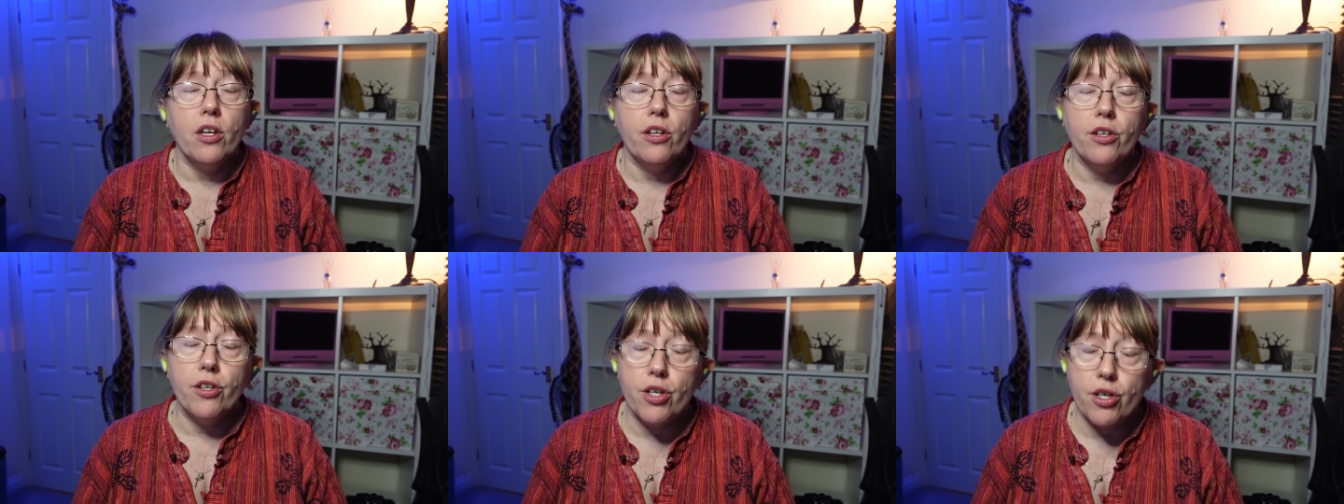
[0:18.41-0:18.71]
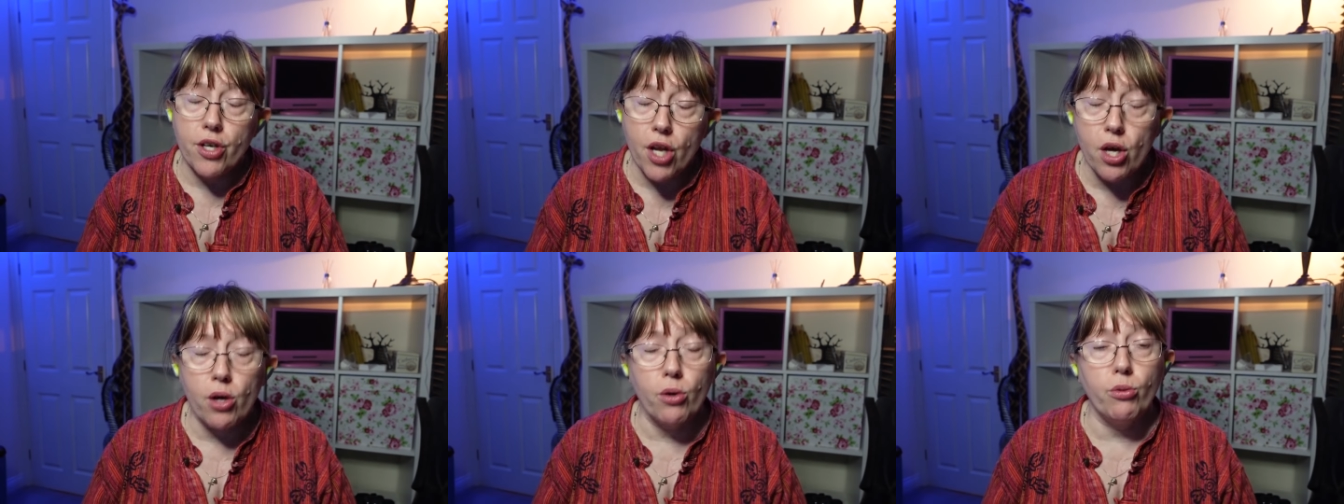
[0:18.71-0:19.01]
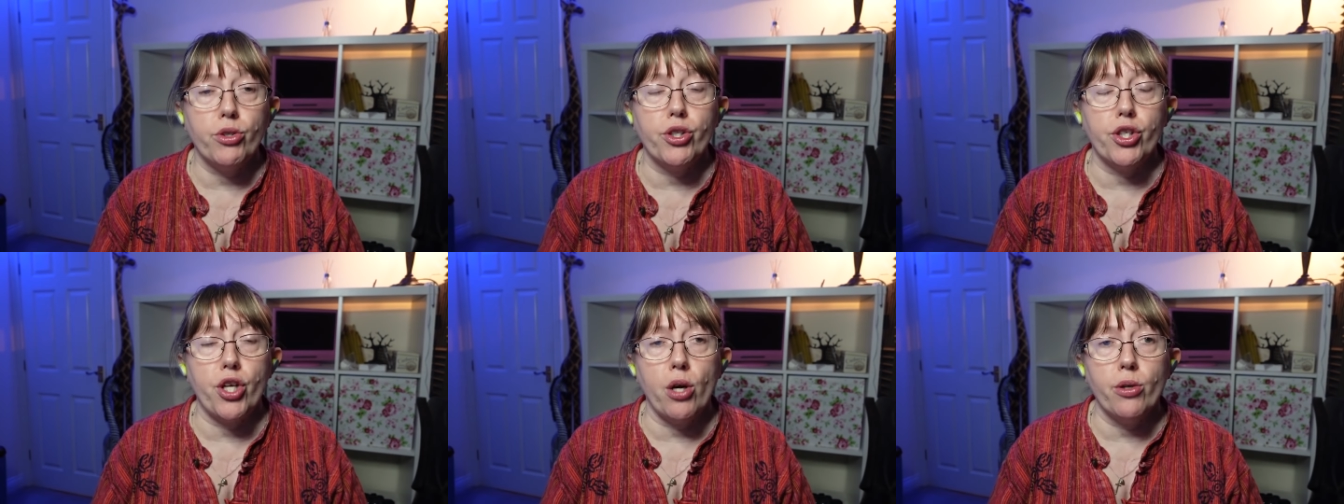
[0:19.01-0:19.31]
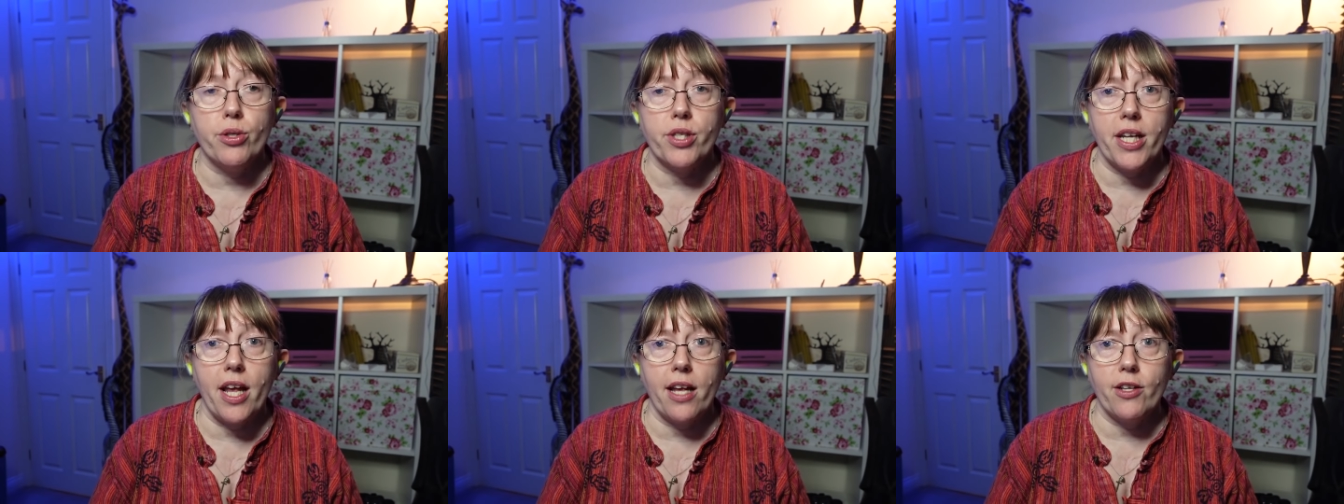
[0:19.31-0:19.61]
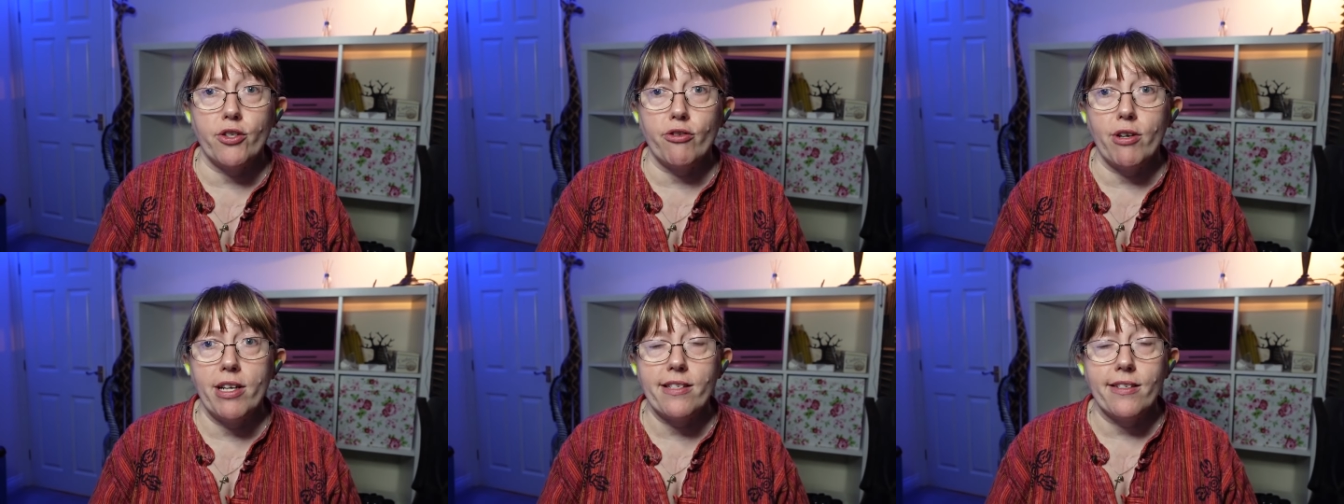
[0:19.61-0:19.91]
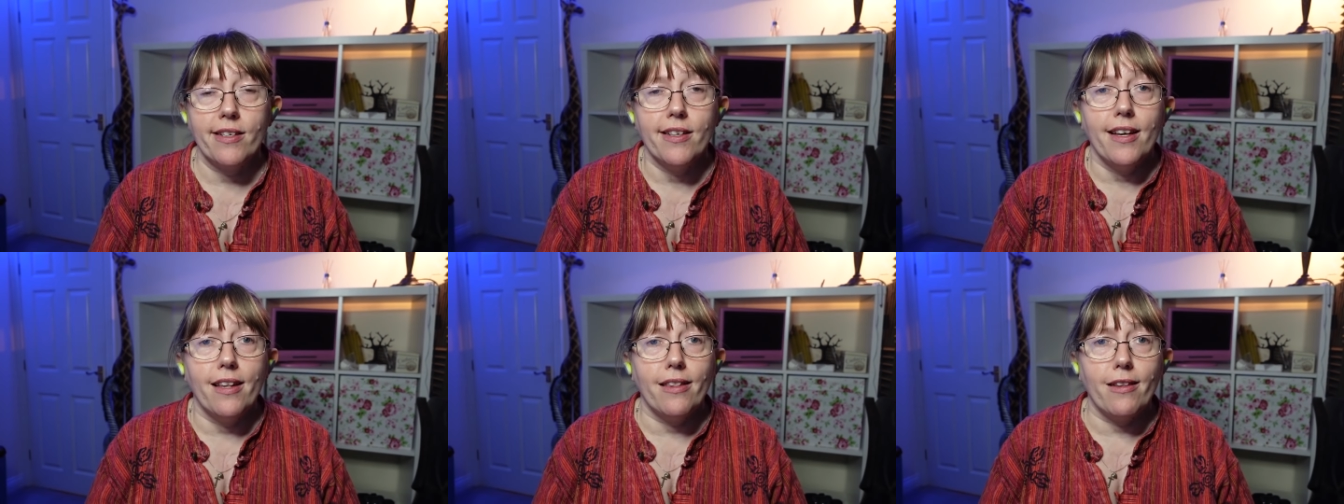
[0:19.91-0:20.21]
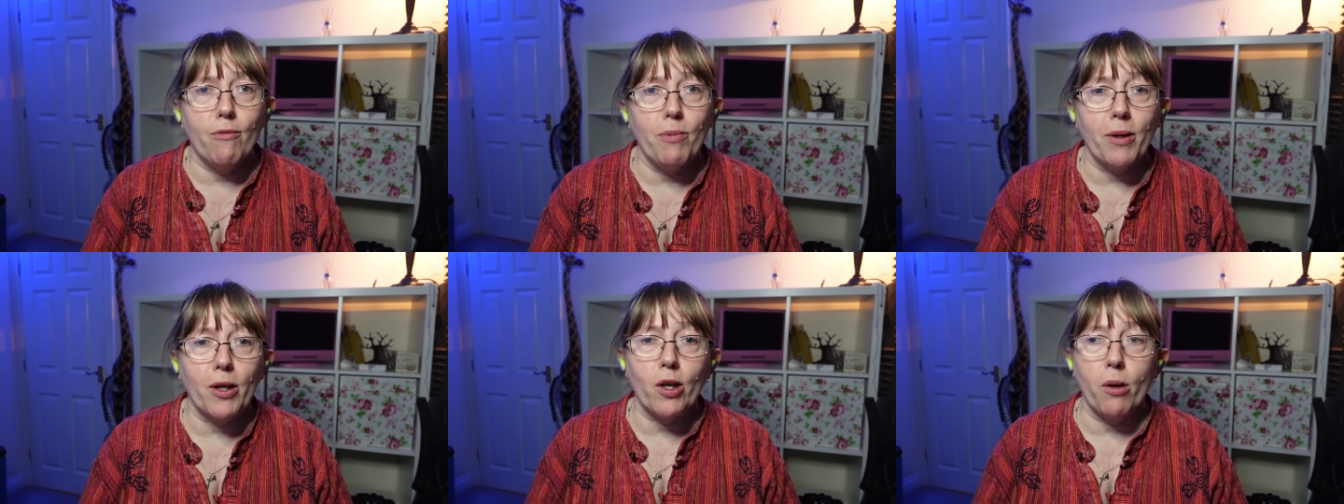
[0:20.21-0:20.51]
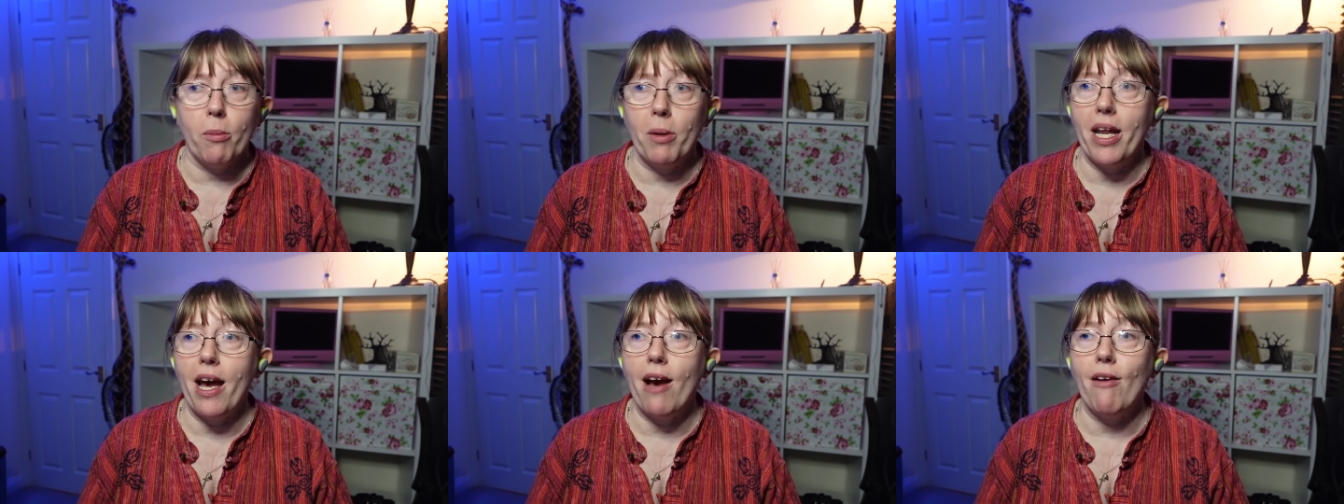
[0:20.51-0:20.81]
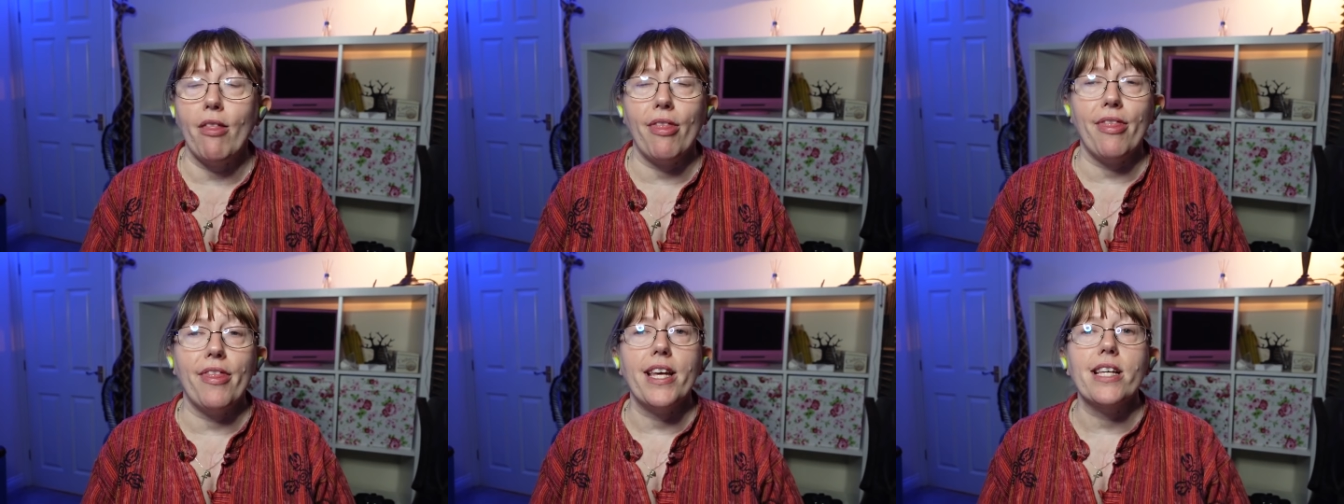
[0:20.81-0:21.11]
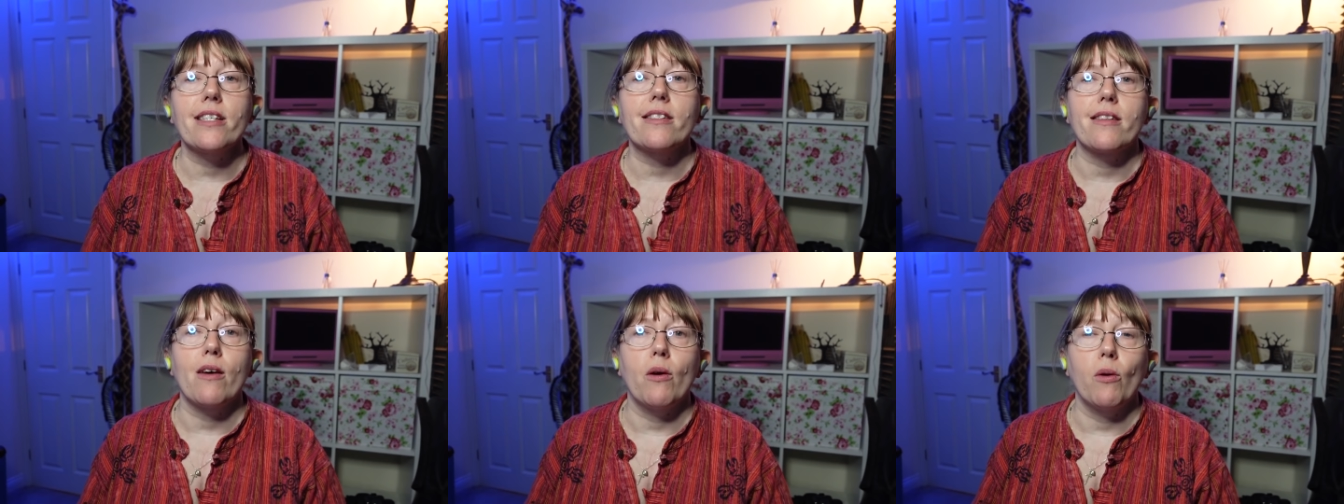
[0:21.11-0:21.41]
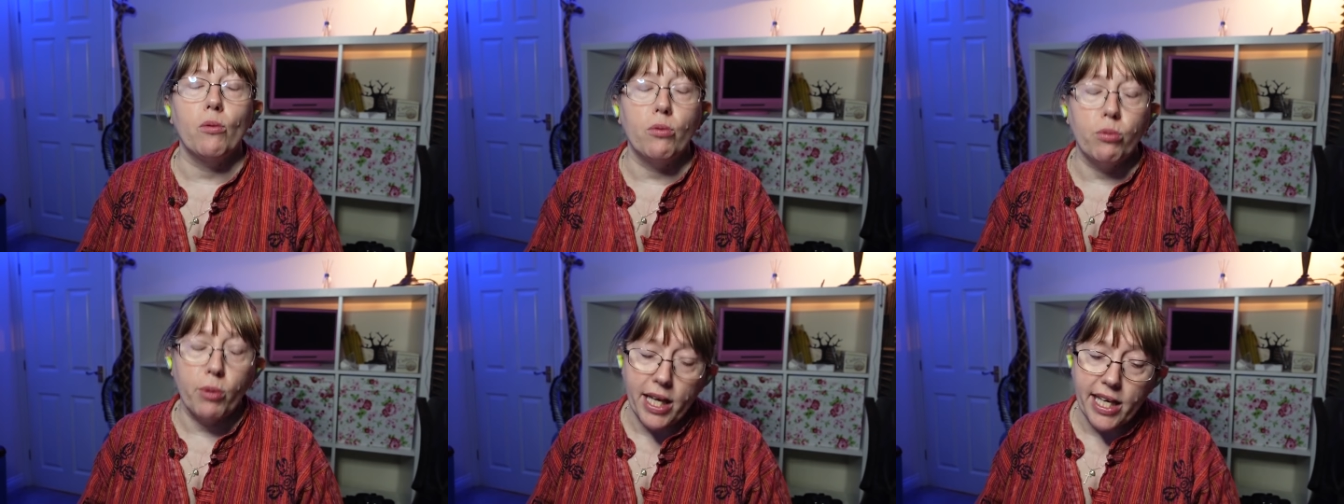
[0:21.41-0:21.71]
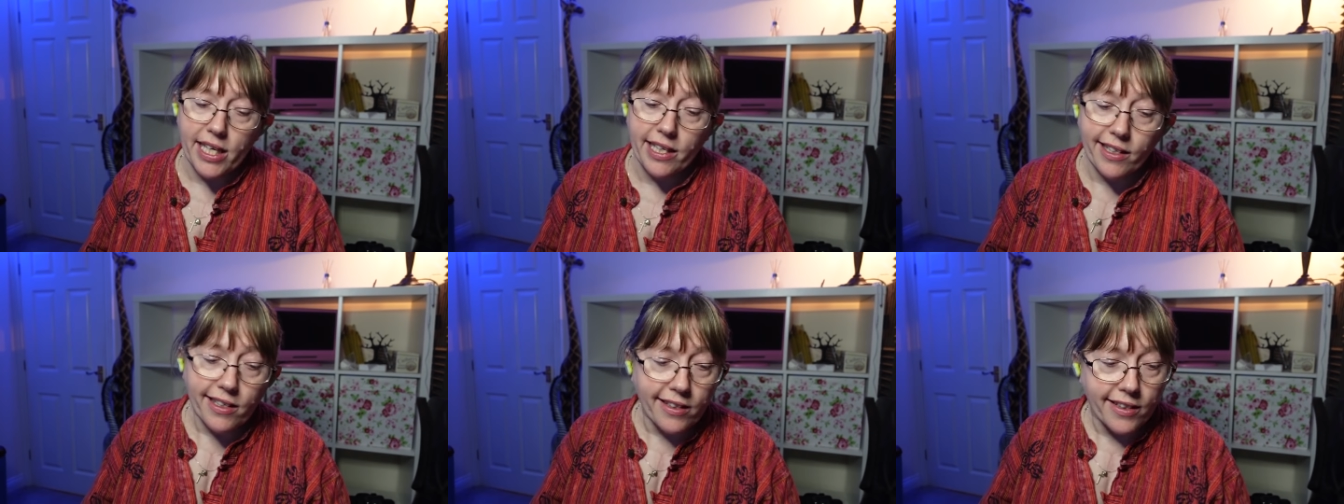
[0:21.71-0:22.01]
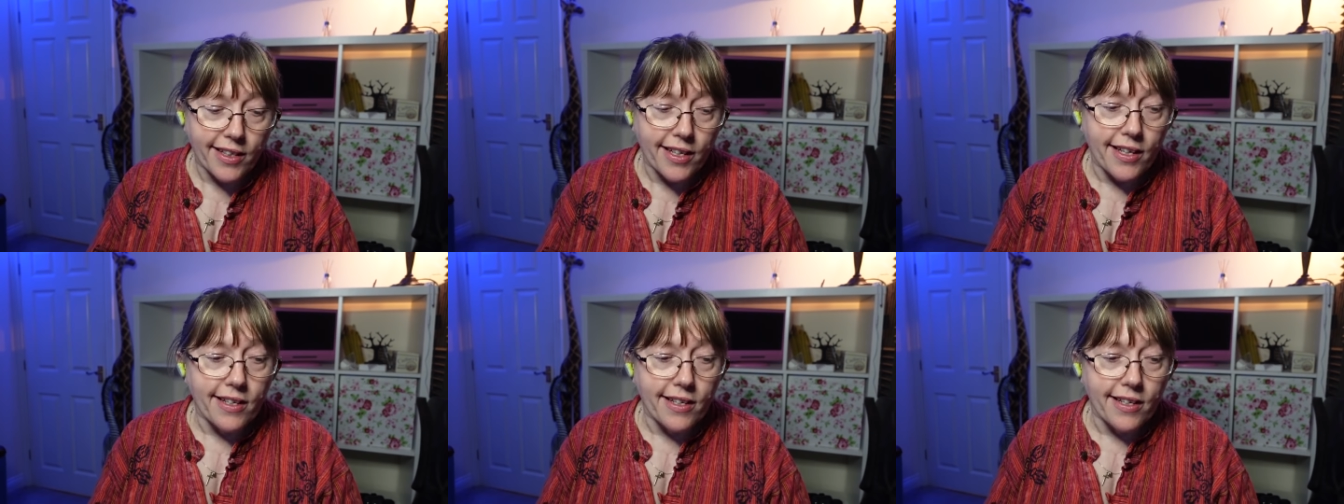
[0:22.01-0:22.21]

new chosen entries that have been coming out this week.